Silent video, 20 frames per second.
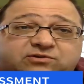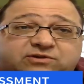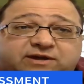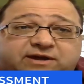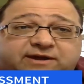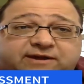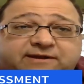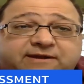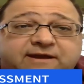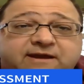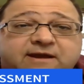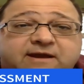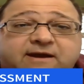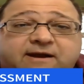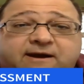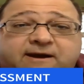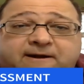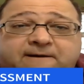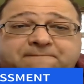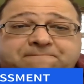Okay,
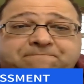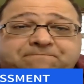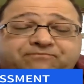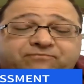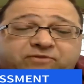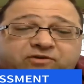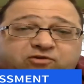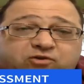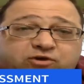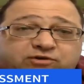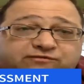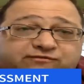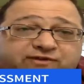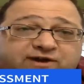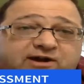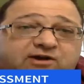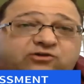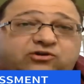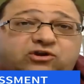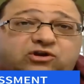um, of course,
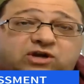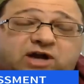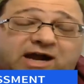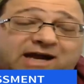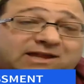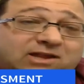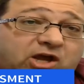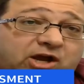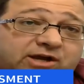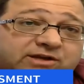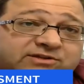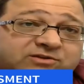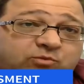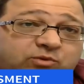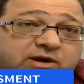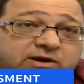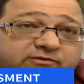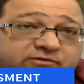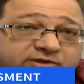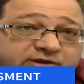follow your guidelines or
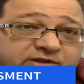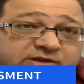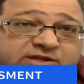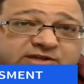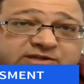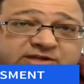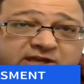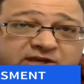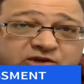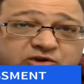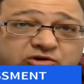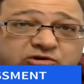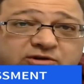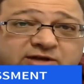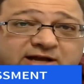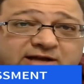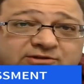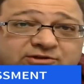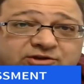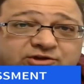whatever it is that, that you're
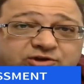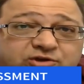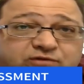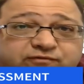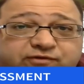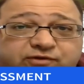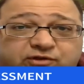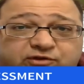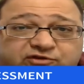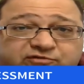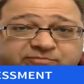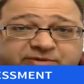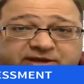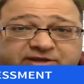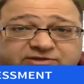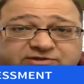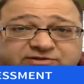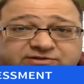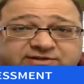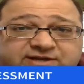allowed to do for those
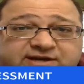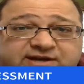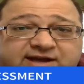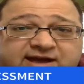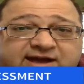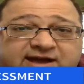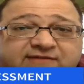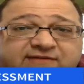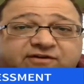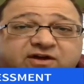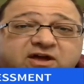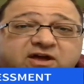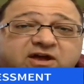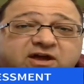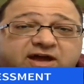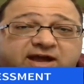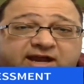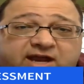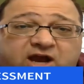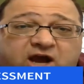patients that have
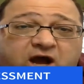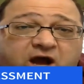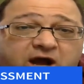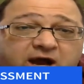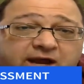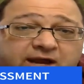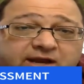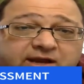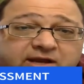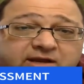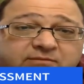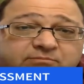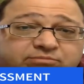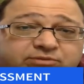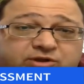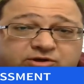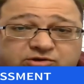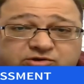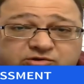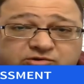a high
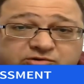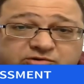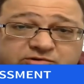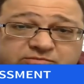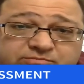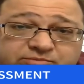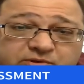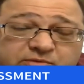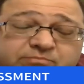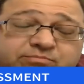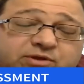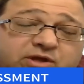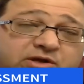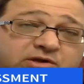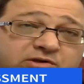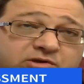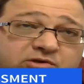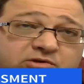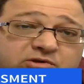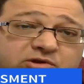blood,
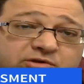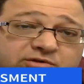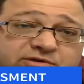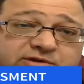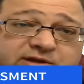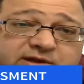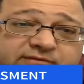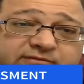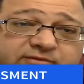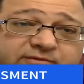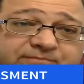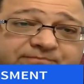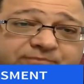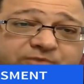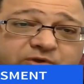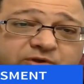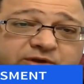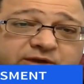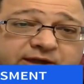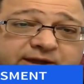blood glucose level.
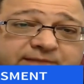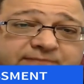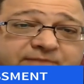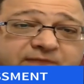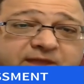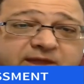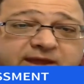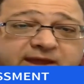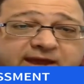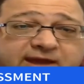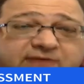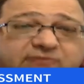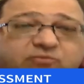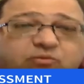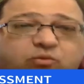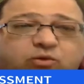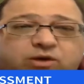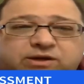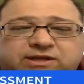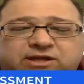Okay,
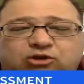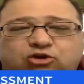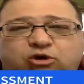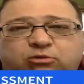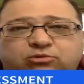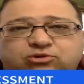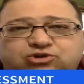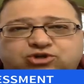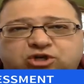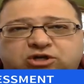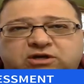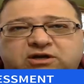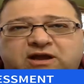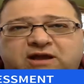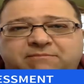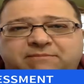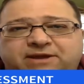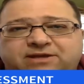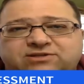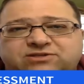and what's that normal sugar?
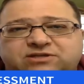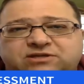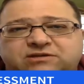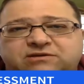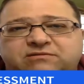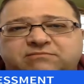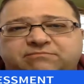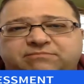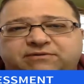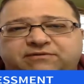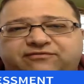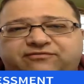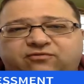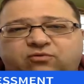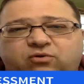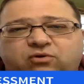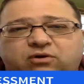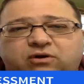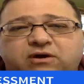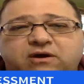I mentioned
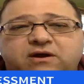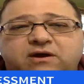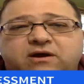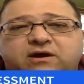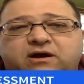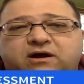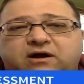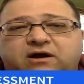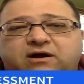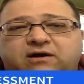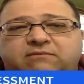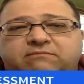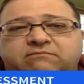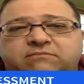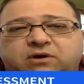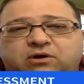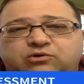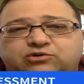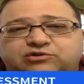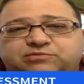before. Uh,
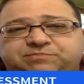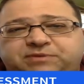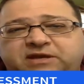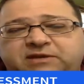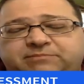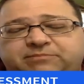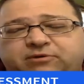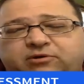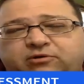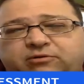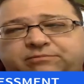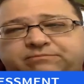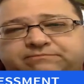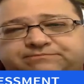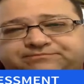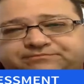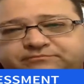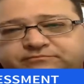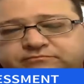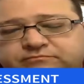most
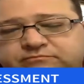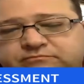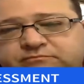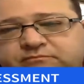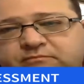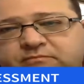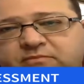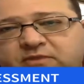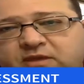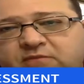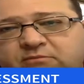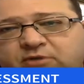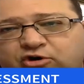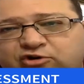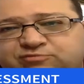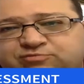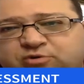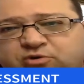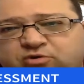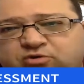people,
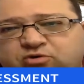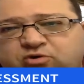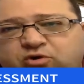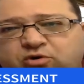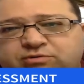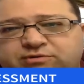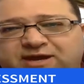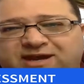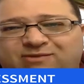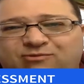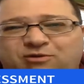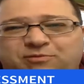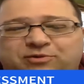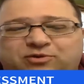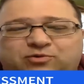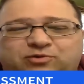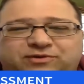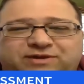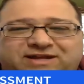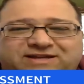most protocols, anywhere
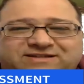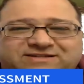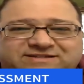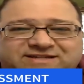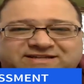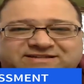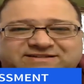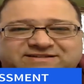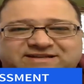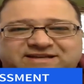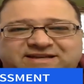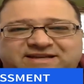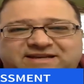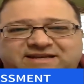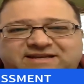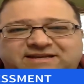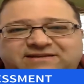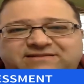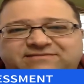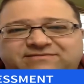between like
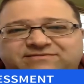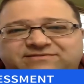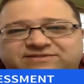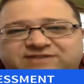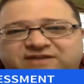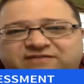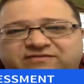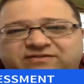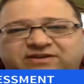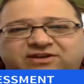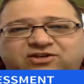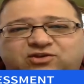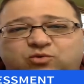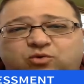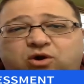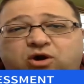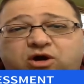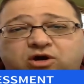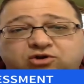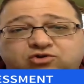60, 70
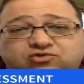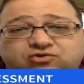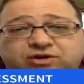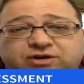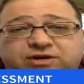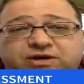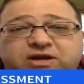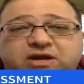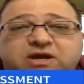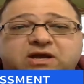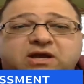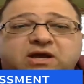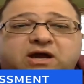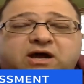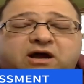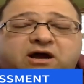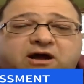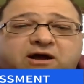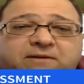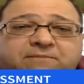to 100
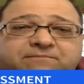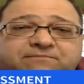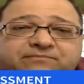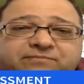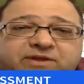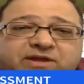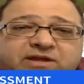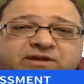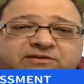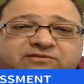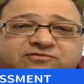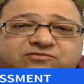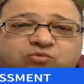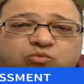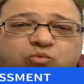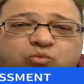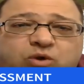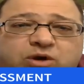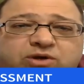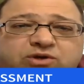um, is
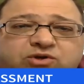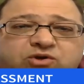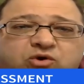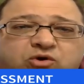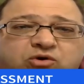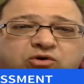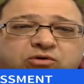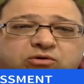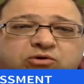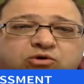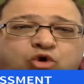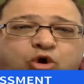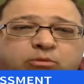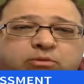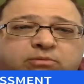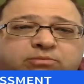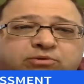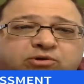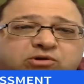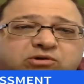what your
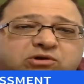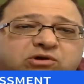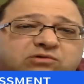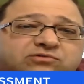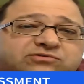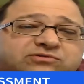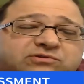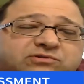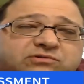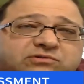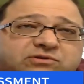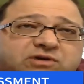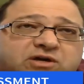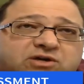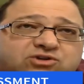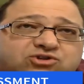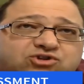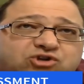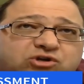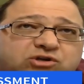normal glucose
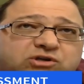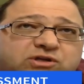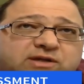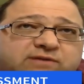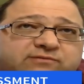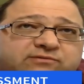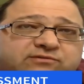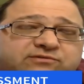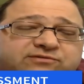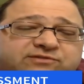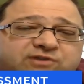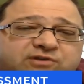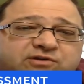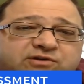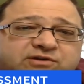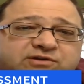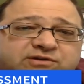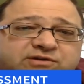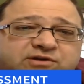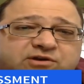uh, sugar levels they'll
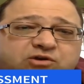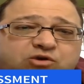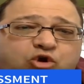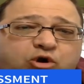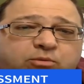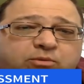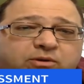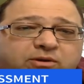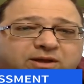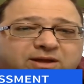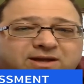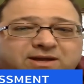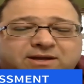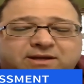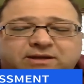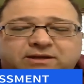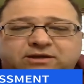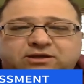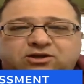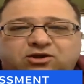consider normal.
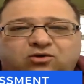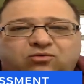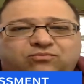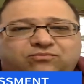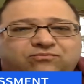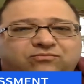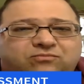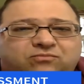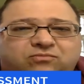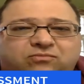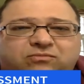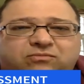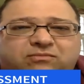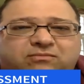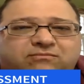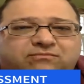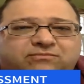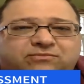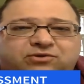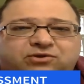You know,
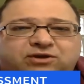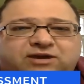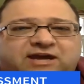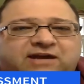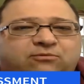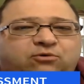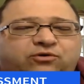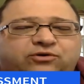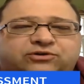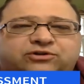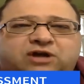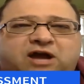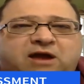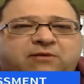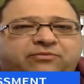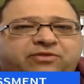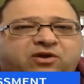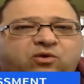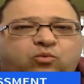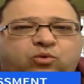you get them all the
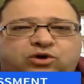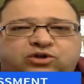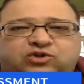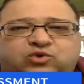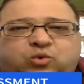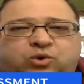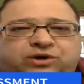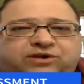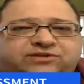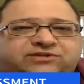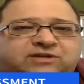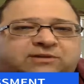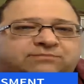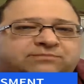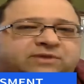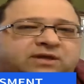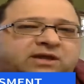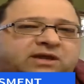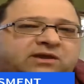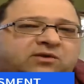time. They're 120
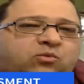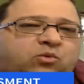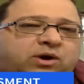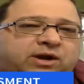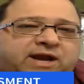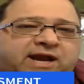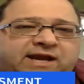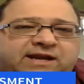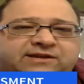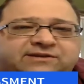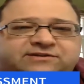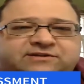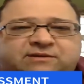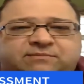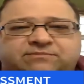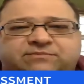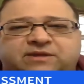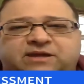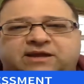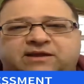something, 180
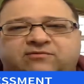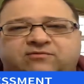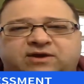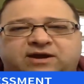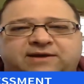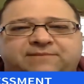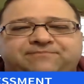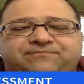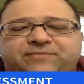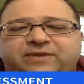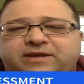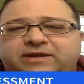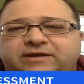something, right?